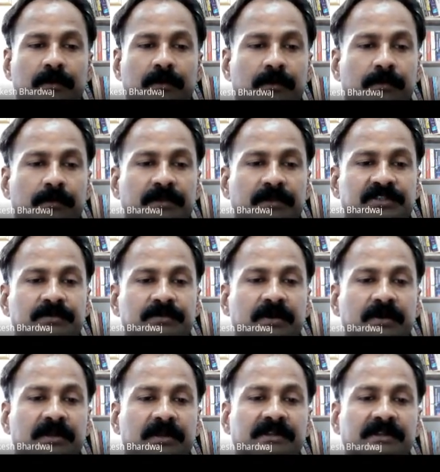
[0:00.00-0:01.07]
Which
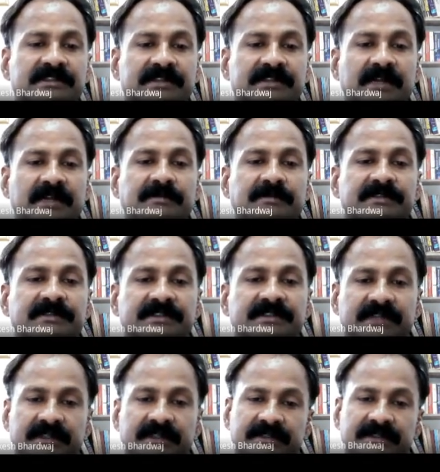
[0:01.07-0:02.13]
model describes
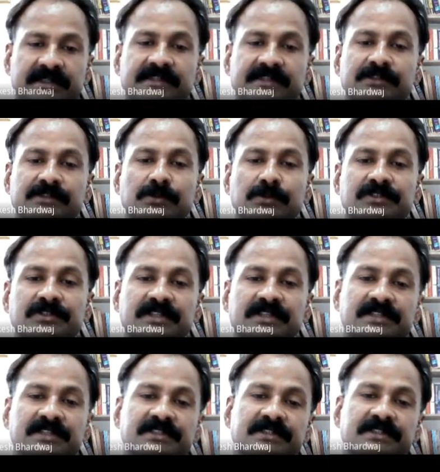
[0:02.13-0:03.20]
that there is no
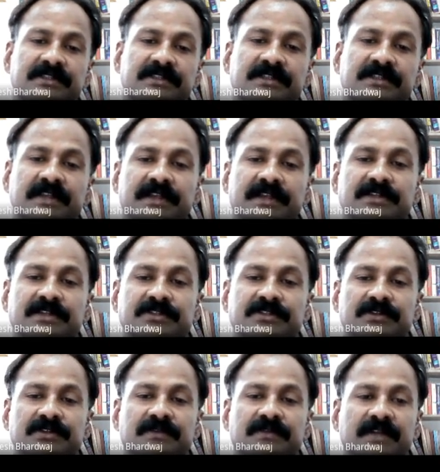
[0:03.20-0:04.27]
change in the energy
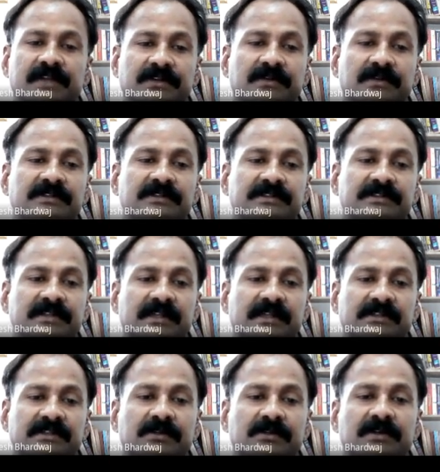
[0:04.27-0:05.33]
of electrons as
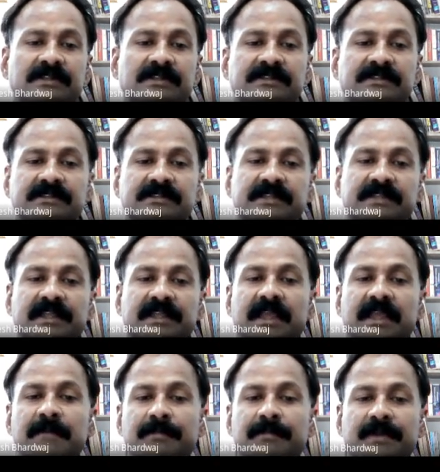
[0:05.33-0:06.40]
long as they
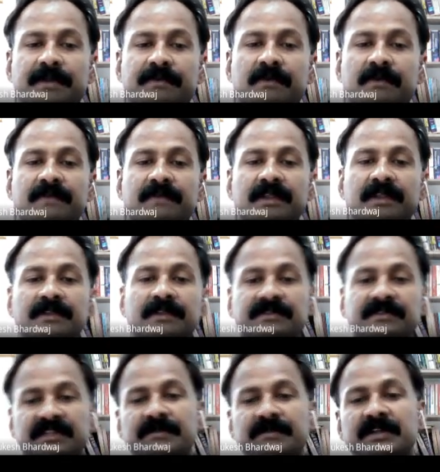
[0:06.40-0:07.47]
kept revolving in
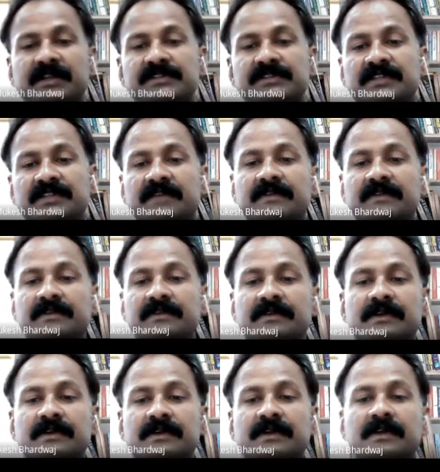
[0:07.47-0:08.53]
same energy level
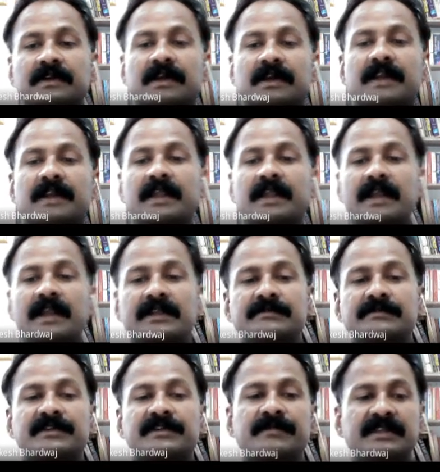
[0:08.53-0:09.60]
and
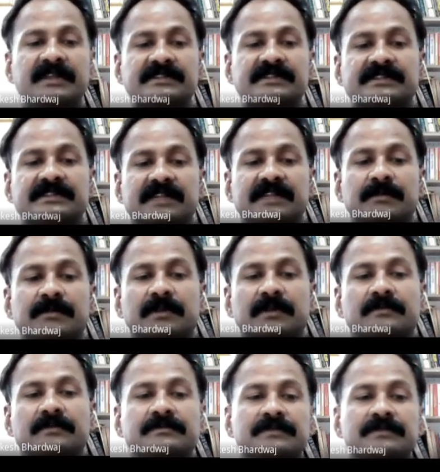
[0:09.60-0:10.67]
atoms remain stable?
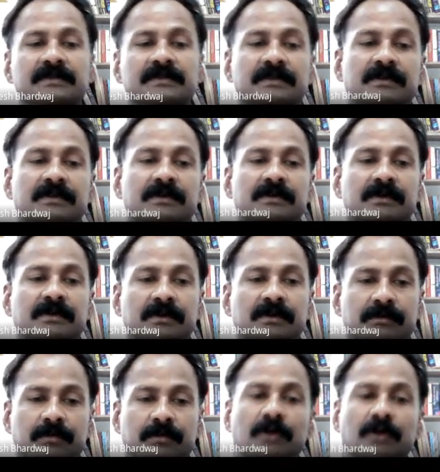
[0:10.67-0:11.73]

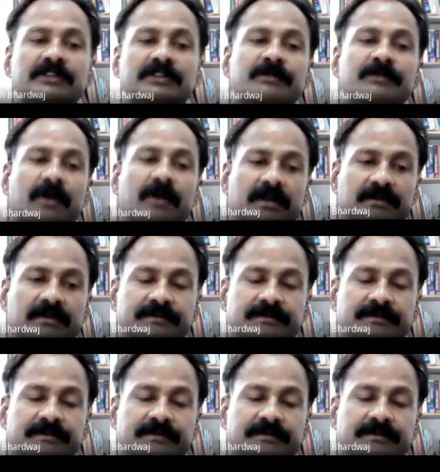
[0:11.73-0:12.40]
Bohr's model.